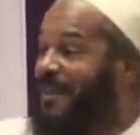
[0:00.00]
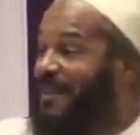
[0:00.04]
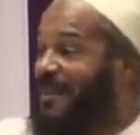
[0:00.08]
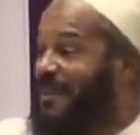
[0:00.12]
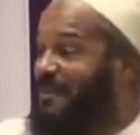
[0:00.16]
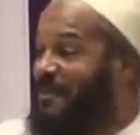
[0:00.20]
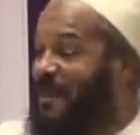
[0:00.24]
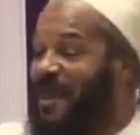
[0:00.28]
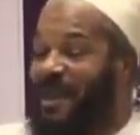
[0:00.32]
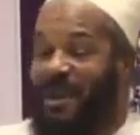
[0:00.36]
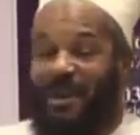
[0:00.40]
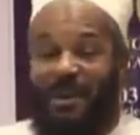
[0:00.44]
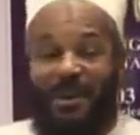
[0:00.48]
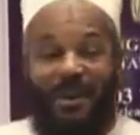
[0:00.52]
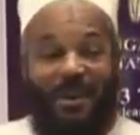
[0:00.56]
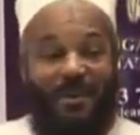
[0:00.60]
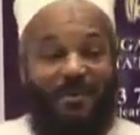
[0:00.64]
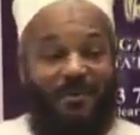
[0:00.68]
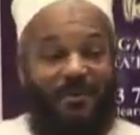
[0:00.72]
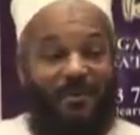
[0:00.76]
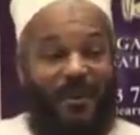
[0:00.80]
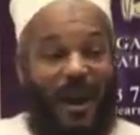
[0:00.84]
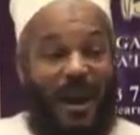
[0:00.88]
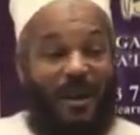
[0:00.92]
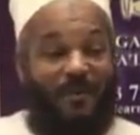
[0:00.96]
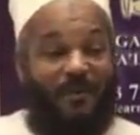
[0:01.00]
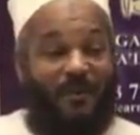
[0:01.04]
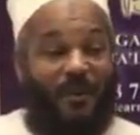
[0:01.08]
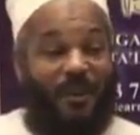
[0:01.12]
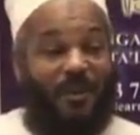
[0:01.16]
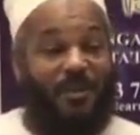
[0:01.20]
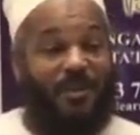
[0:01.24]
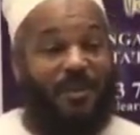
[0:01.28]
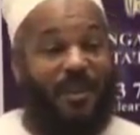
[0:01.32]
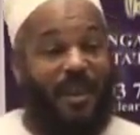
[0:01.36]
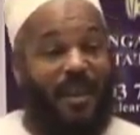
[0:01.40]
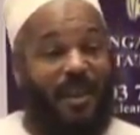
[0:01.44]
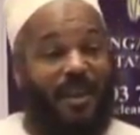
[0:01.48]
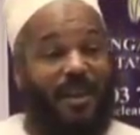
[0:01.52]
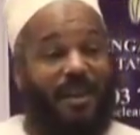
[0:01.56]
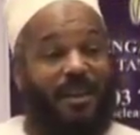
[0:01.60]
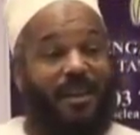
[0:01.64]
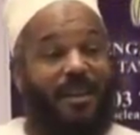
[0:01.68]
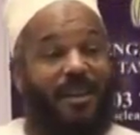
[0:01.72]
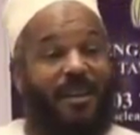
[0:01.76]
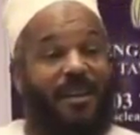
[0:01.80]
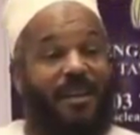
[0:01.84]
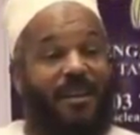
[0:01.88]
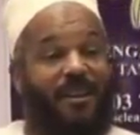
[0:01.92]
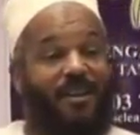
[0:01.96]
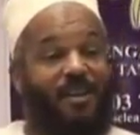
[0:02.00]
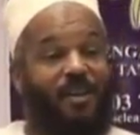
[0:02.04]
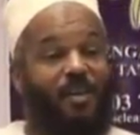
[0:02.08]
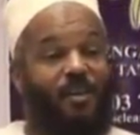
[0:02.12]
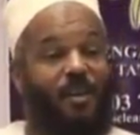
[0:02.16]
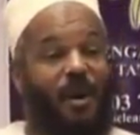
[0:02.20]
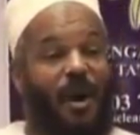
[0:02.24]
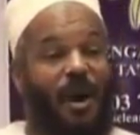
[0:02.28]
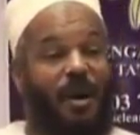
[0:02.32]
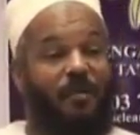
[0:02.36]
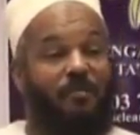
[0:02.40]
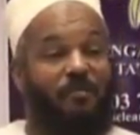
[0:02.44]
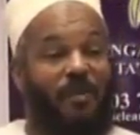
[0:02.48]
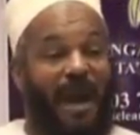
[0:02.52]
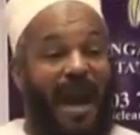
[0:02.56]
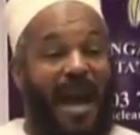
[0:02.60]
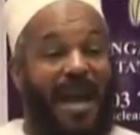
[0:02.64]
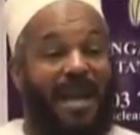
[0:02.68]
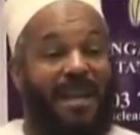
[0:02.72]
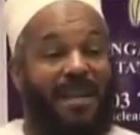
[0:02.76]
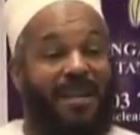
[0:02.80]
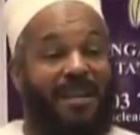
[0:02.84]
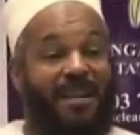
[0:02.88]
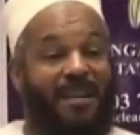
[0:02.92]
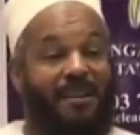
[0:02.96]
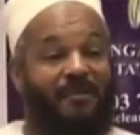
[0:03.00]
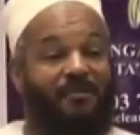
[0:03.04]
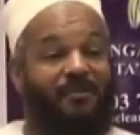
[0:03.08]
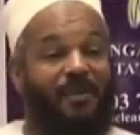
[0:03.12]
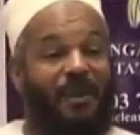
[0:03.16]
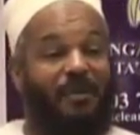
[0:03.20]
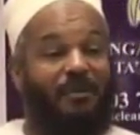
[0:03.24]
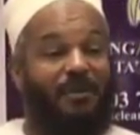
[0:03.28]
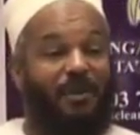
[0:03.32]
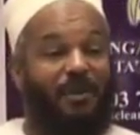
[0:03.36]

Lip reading: mayor of Frankfurt saying, you are banned